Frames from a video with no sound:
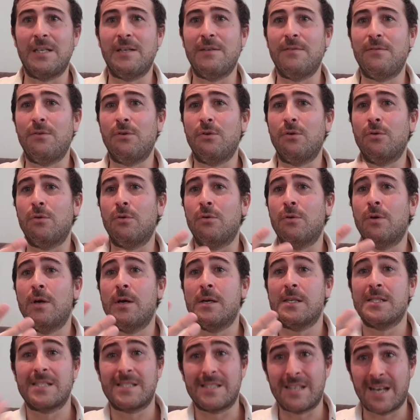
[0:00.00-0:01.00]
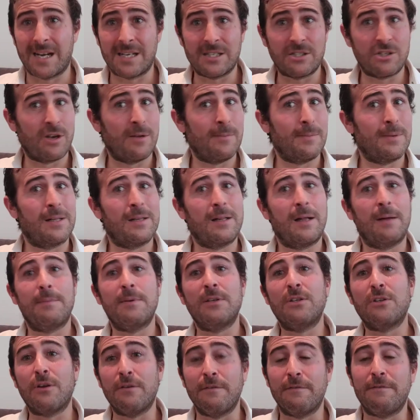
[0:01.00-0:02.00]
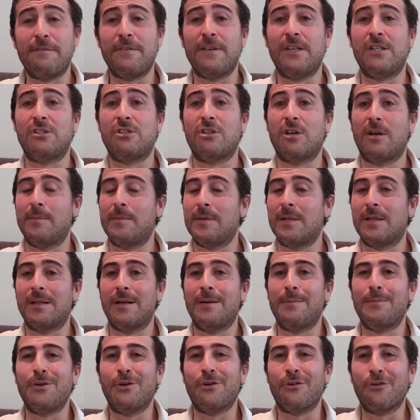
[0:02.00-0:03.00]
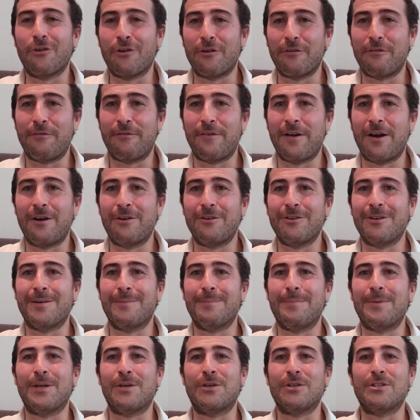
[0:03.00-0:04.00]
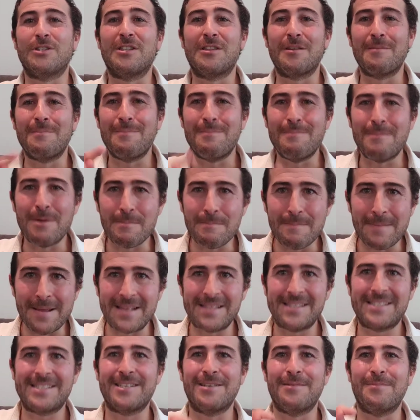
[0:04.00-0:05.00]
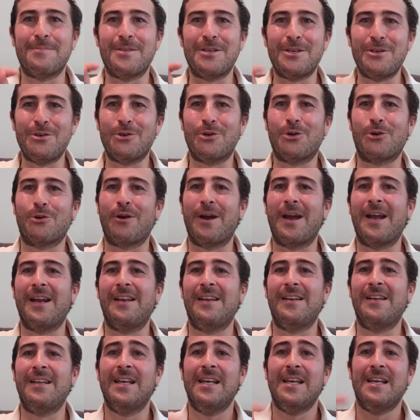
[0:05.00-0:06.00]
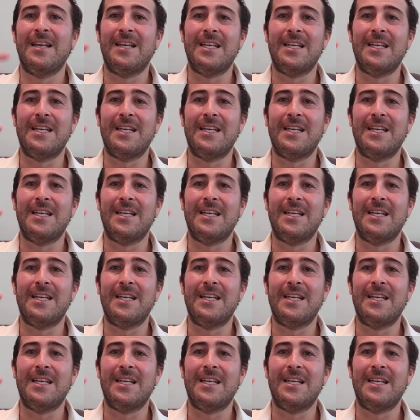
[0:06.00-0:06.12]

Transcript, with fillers: If you start Diamond Club and don't finish Diamond Club, you're not a failure because the momentum that you created